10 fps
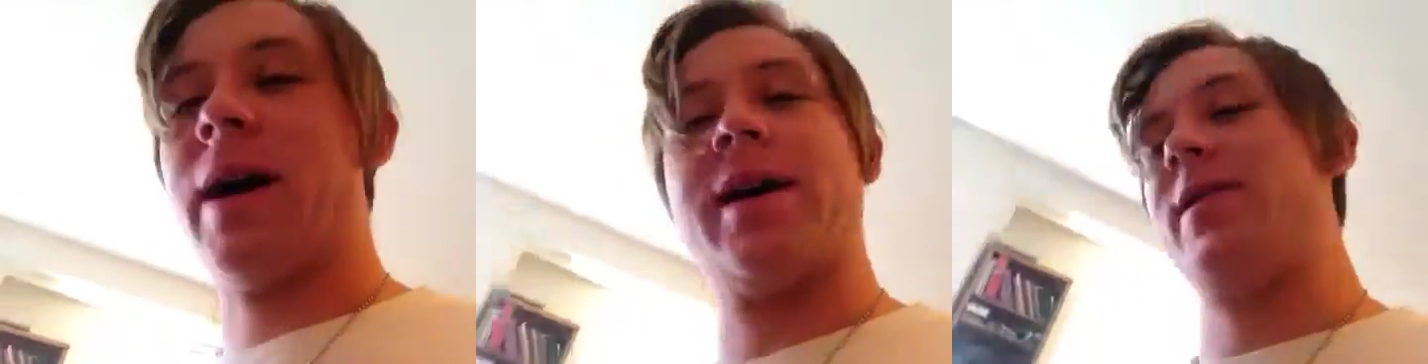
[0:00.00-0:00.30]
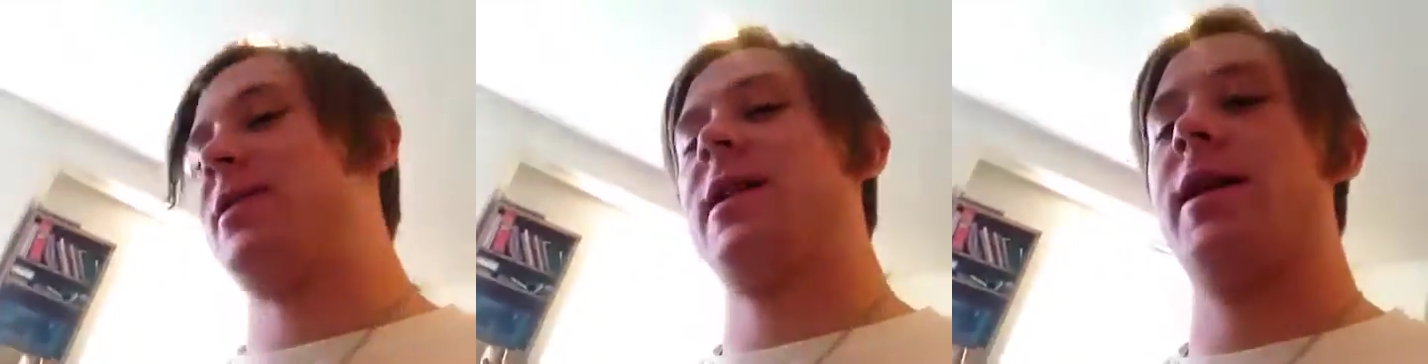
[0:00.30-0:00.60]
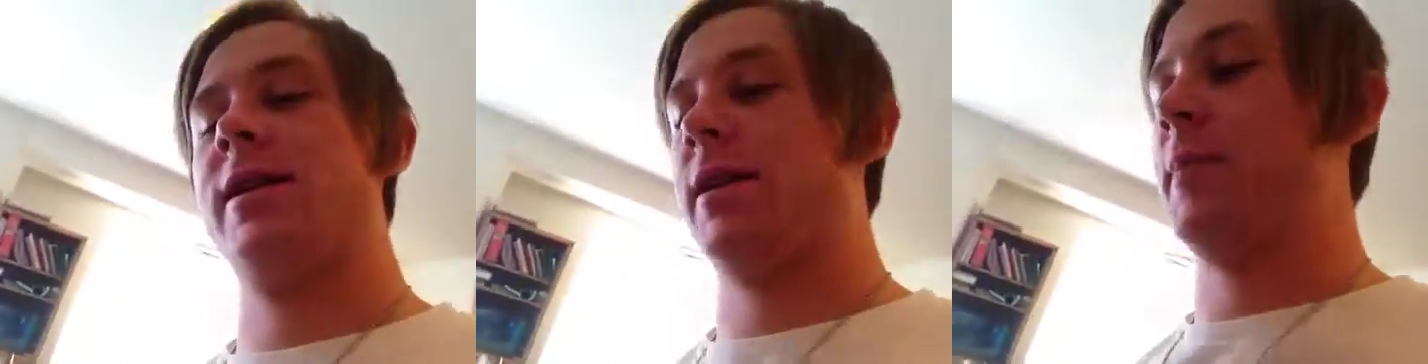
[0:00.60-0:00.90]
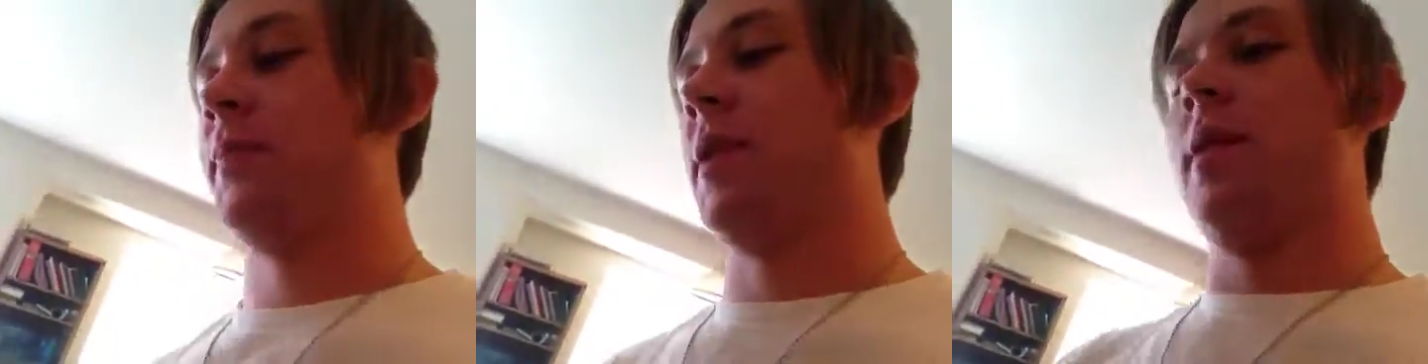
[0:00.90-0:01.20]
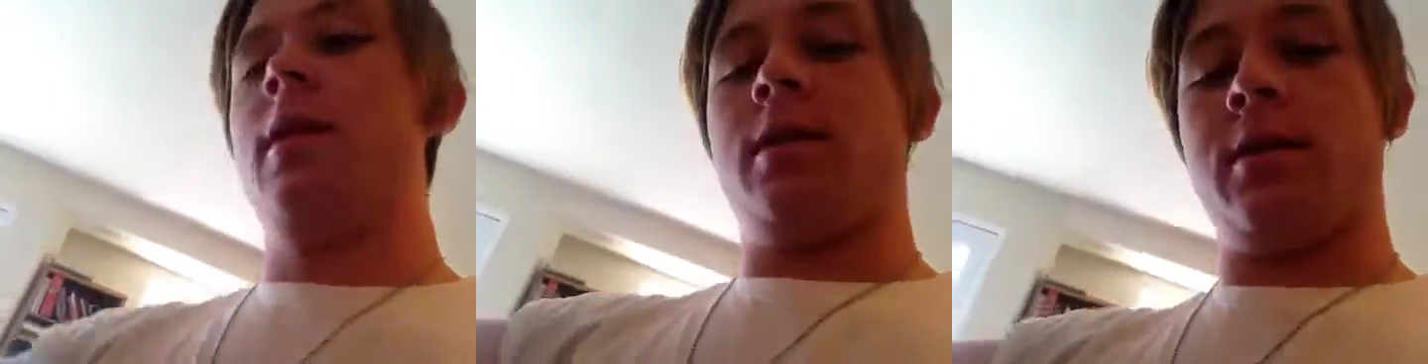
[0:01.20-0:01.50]
by this idea.
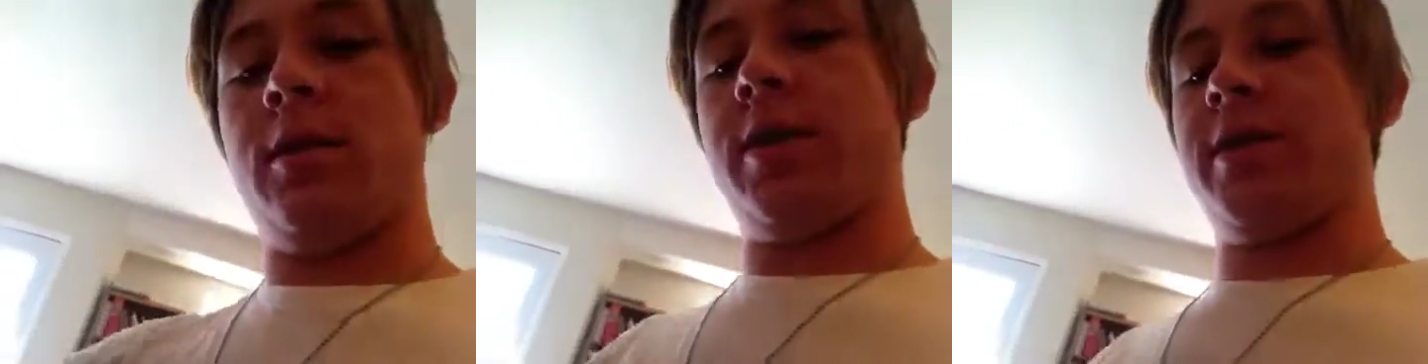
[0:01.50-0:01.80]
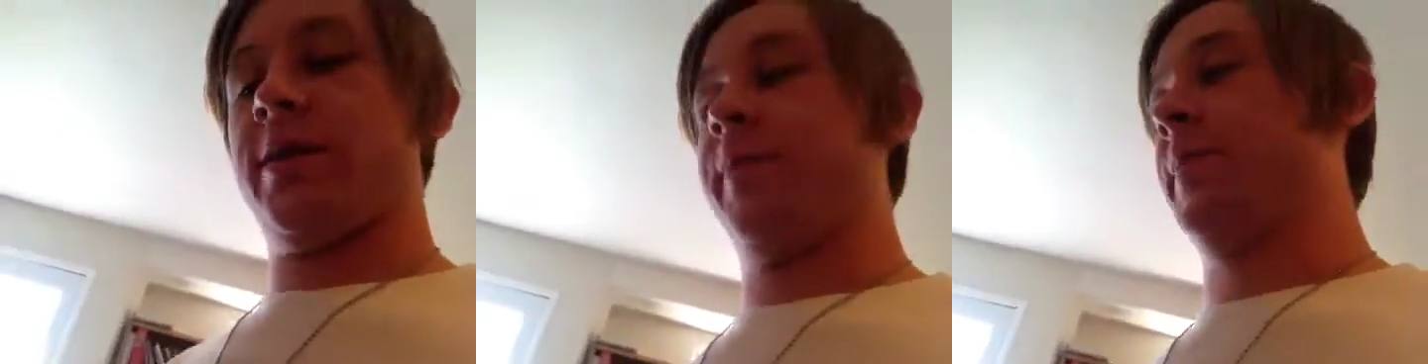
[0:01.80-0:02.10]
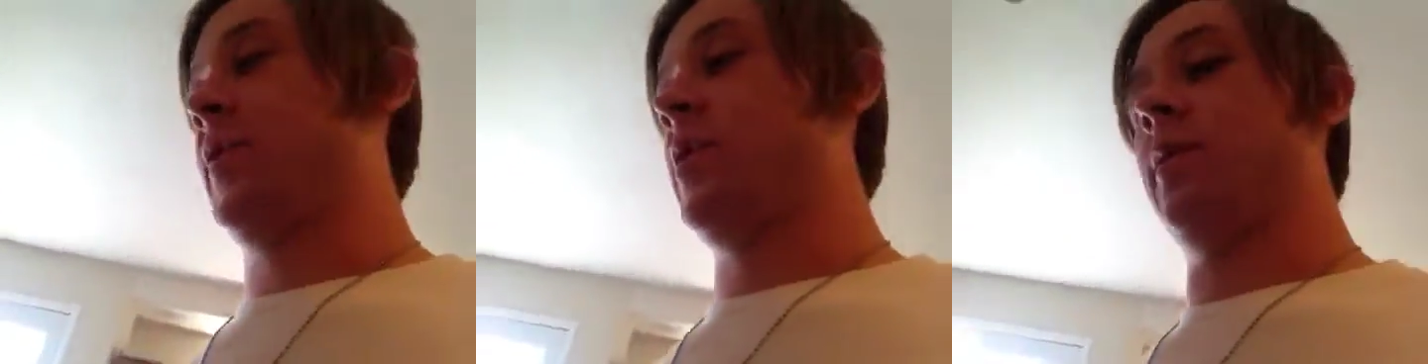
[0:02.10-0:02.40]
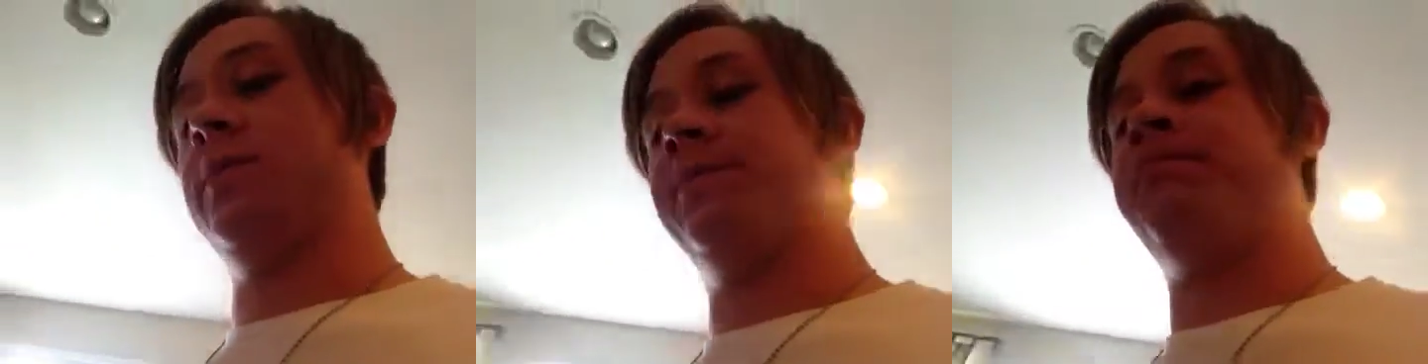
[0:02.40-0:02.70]
Alright then, so,